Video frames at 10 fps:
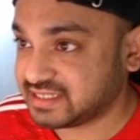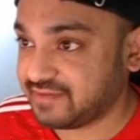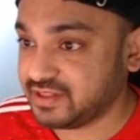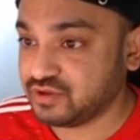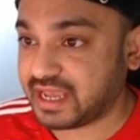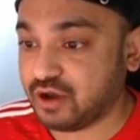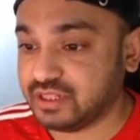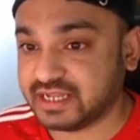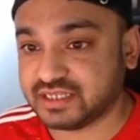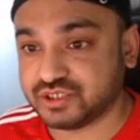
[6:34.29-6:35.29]
have a look at
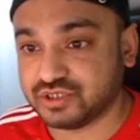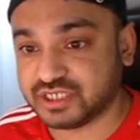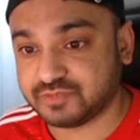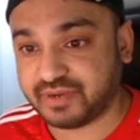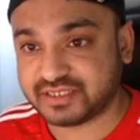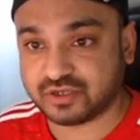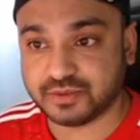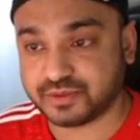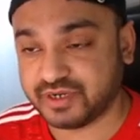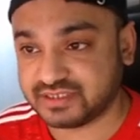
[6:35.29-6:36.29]
Ole Gunnar Solskjaer's press
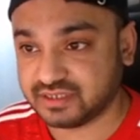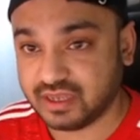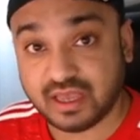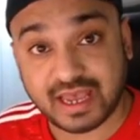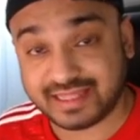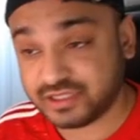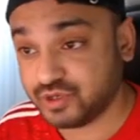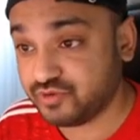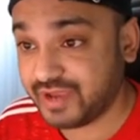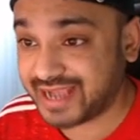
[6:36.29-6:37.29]
conference, and I'll
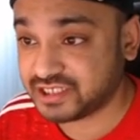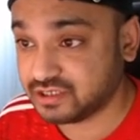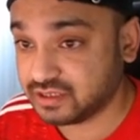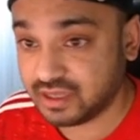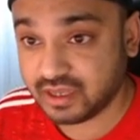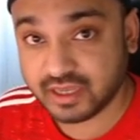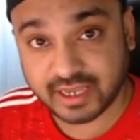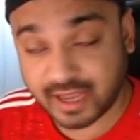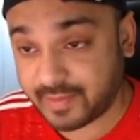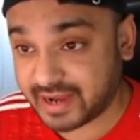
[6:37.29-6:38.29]
do a reaction
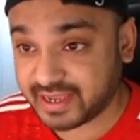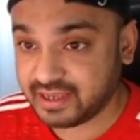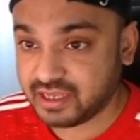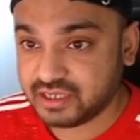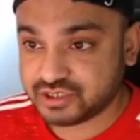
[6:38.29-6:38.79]
about it.